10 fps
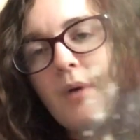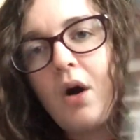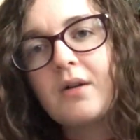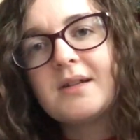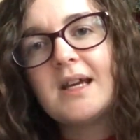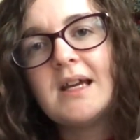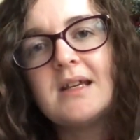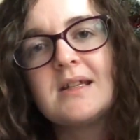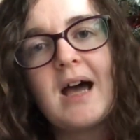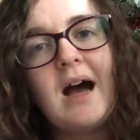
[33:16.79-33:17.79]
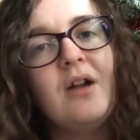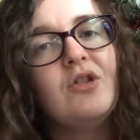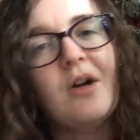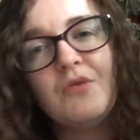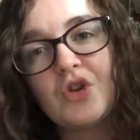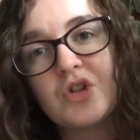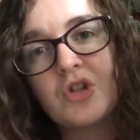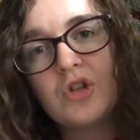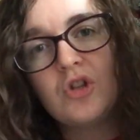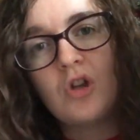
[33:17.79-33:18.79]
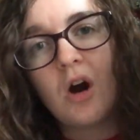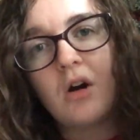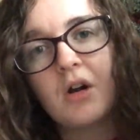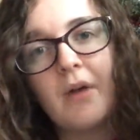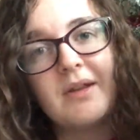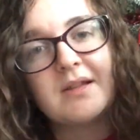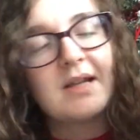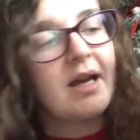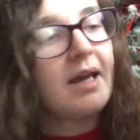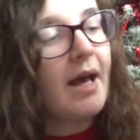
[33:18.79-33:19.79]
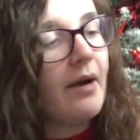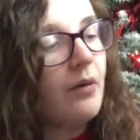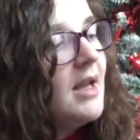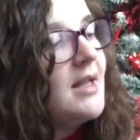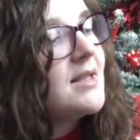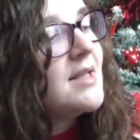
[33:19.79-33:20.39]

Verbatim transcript: boxes and I'm just not going to take it out. It